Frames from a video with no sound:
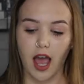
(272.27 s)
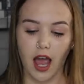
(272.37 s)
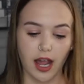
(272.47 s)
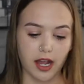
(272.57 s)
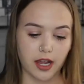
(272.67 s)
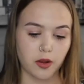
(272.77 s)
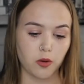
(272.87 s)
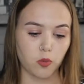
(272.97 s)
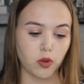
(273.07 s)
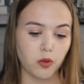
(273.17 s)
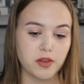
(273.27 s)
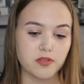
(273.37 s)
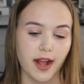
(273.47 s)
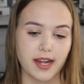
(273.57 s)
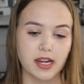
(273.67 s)
I will be
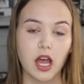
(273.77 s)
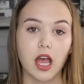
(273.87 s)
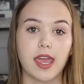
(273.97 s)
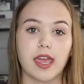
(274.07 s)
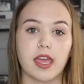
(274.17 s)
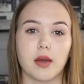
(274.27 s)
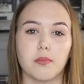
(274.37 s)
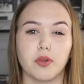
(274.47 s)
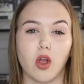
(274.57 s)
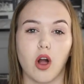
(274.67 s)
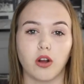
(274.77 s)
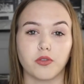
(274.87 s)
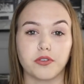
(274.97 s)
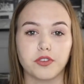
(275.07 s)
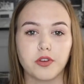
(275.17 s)
writing a
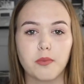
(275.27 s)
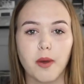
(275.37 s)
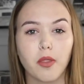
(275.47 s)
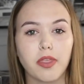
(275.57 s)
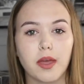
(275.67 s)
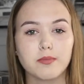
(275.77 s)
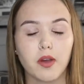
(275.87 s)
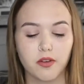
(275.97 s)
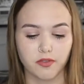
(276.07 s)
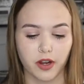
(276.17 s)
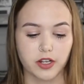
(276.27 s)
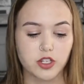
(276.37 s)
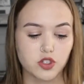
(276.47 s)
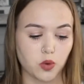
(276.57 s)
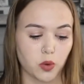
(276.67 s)
blog review about them very
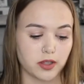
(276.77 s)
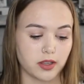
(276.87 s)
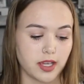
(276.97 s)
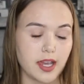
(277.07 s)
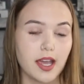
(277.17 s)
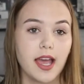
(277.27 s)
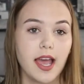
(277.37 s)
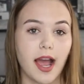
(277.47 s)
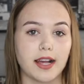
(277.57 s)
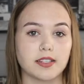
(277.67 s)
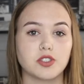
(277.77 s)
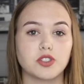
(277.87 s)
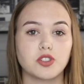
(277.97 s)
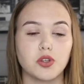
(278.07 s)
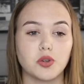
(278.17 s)
shortly
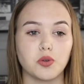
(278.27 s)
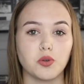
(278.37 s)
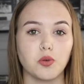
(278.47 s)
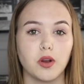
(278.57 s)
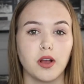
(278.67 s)
as to